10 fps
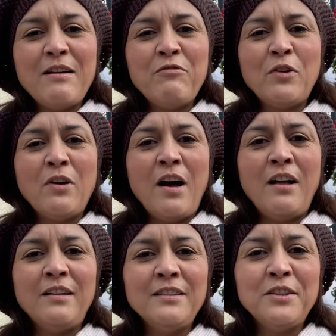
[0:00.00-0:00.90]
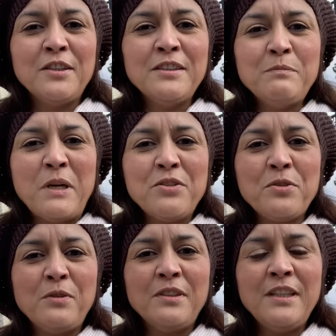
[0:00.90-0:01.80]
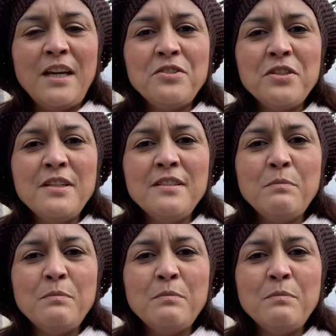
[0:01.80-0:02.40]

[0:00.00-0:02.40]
For all your special occasions,